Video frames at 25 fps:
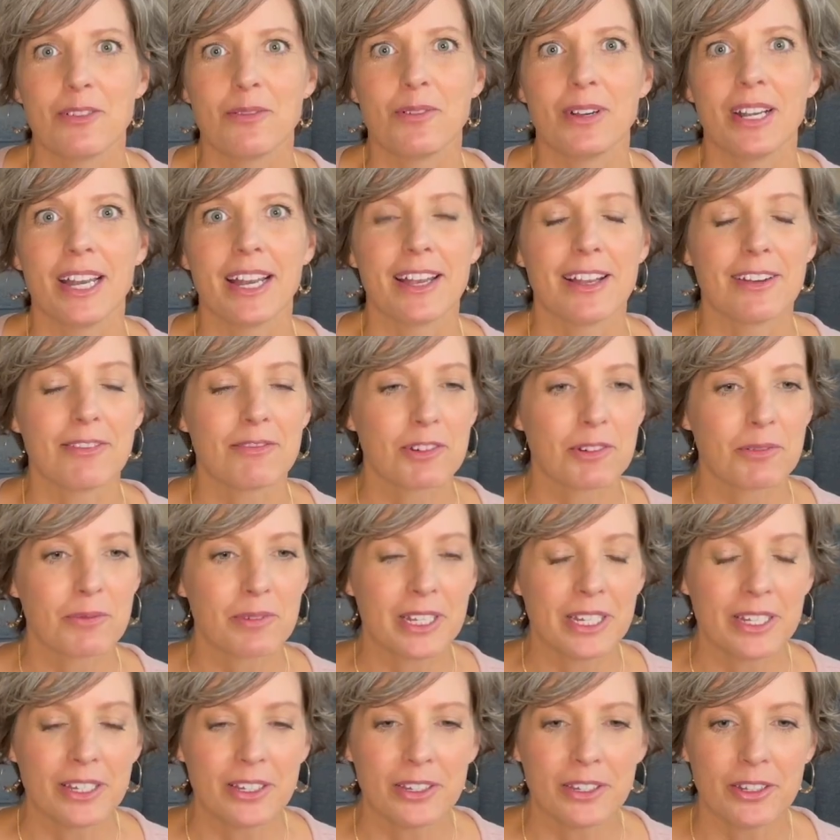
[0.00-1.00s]
Whenever
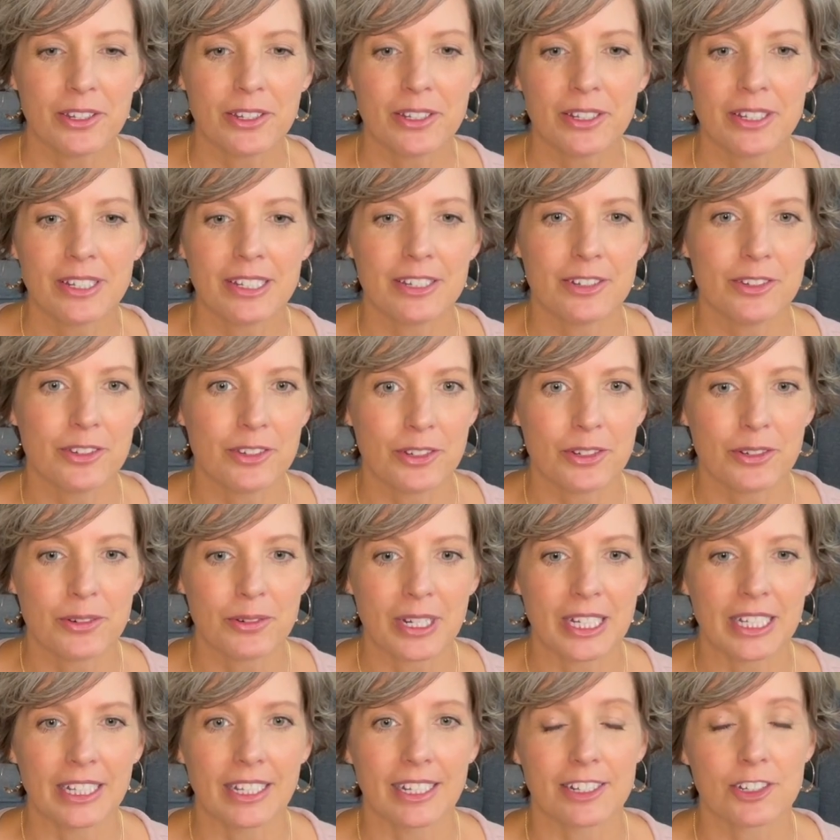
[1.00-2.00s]
we need new
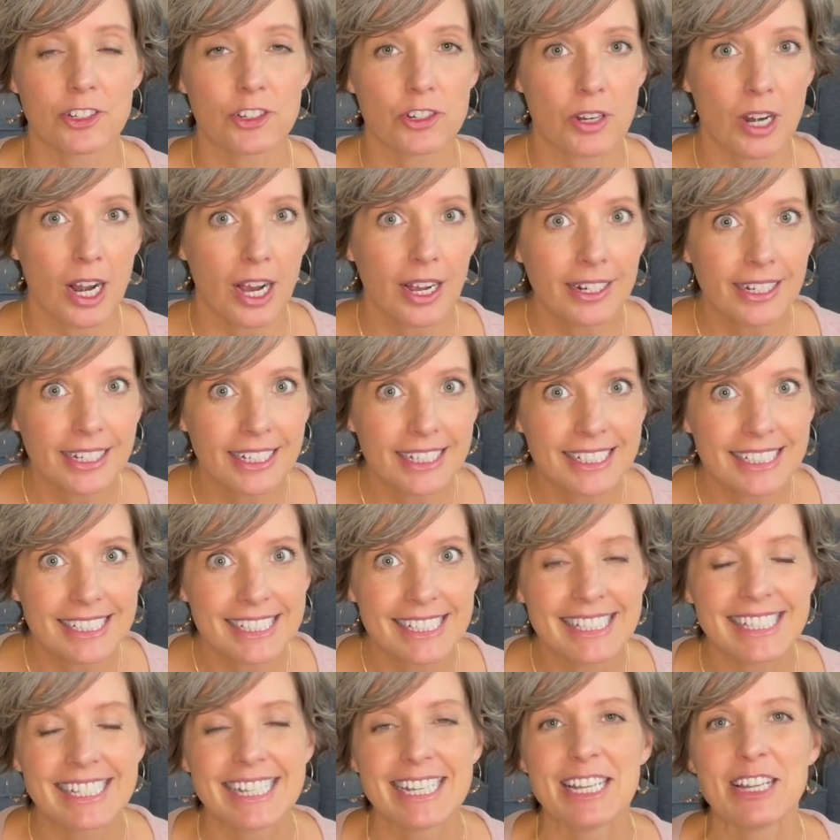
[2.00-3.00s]
electronics,
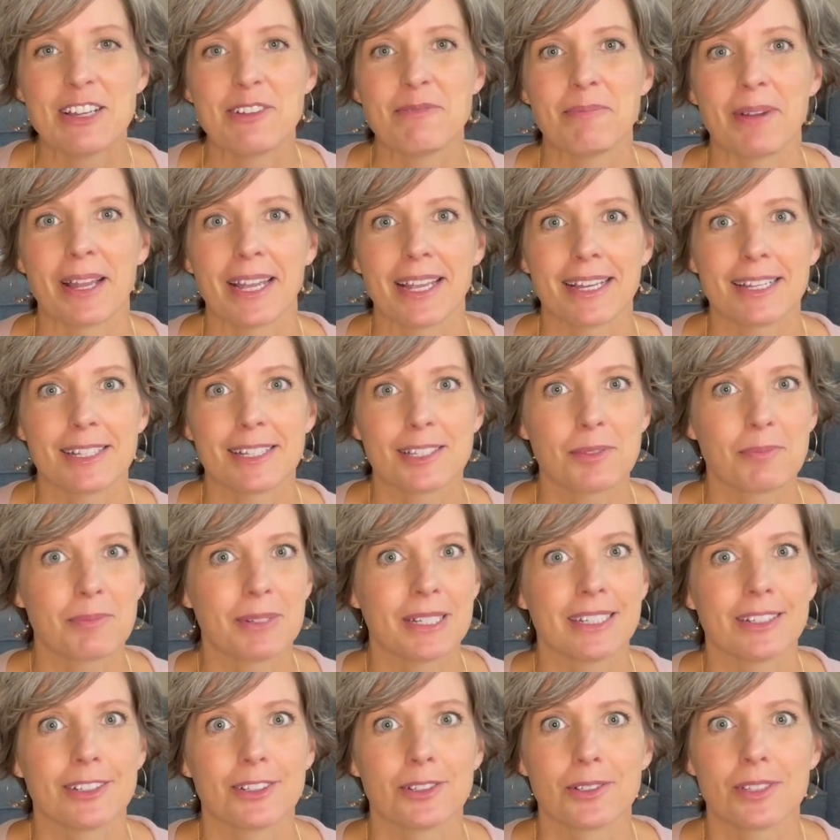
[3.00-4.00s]
my
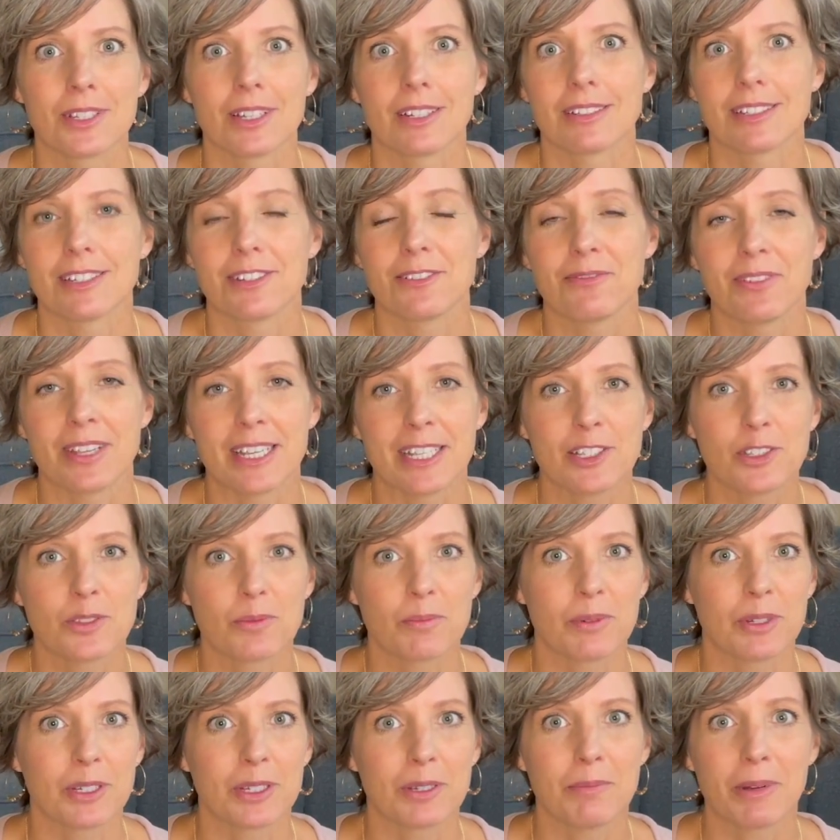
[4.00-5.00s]
husband goes onto
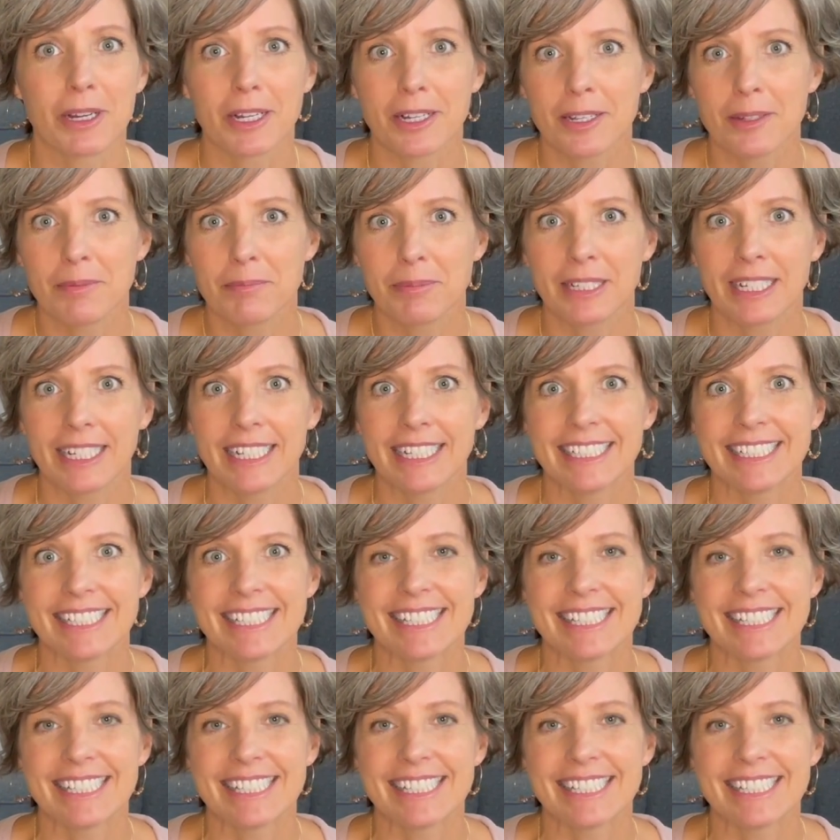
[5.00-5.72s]
Facebook Marketplace